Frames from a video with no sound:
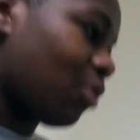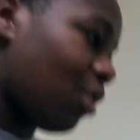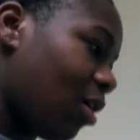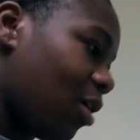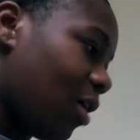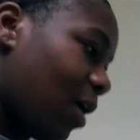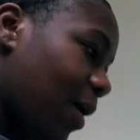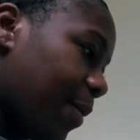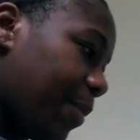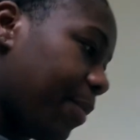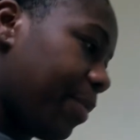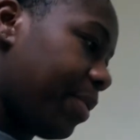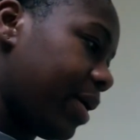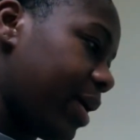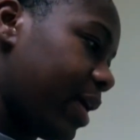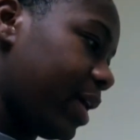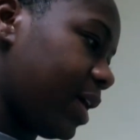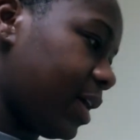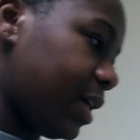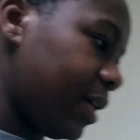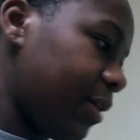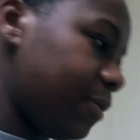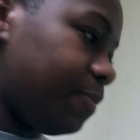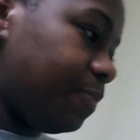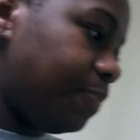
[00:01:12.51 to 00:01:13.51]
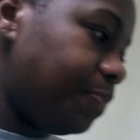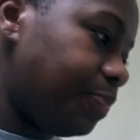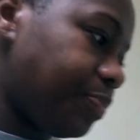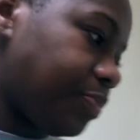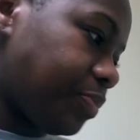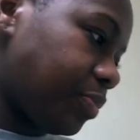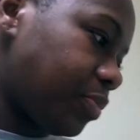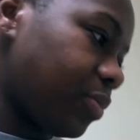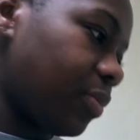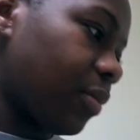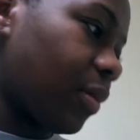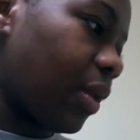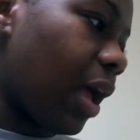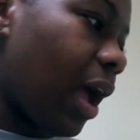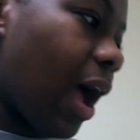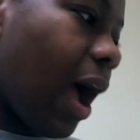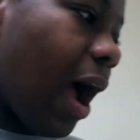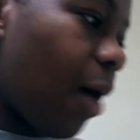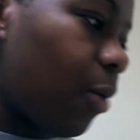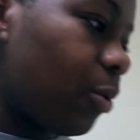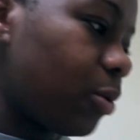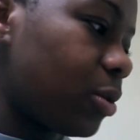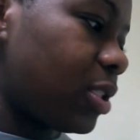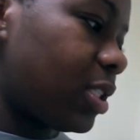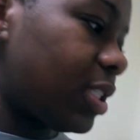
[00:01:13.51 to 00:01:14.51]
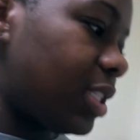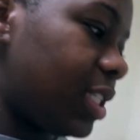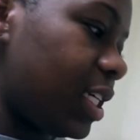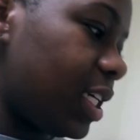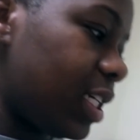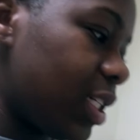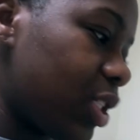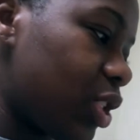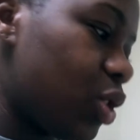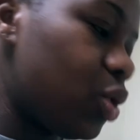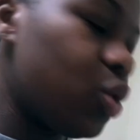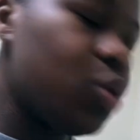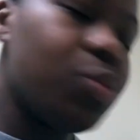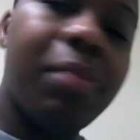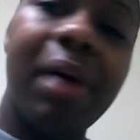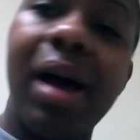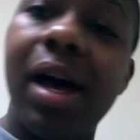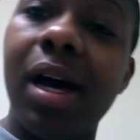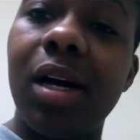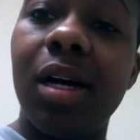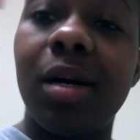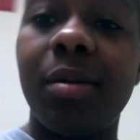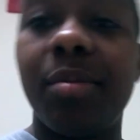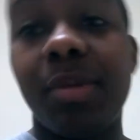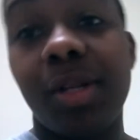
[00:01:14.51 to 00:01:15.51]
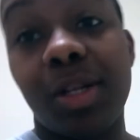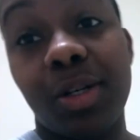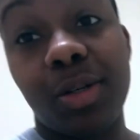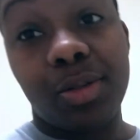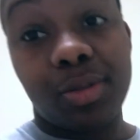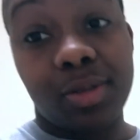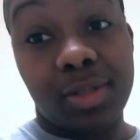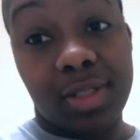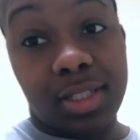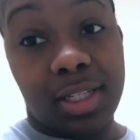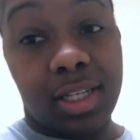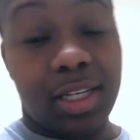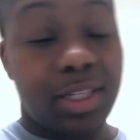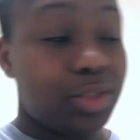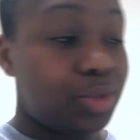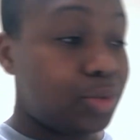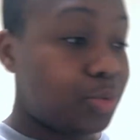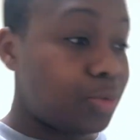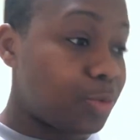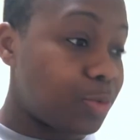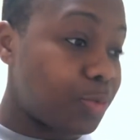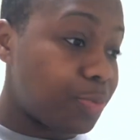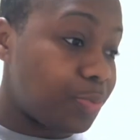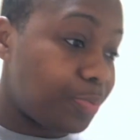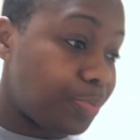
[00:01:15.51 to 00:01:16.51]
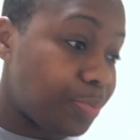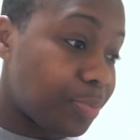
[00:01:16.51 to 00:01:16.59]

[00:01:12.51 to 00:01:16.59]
wall. I will stick to my upload schedule.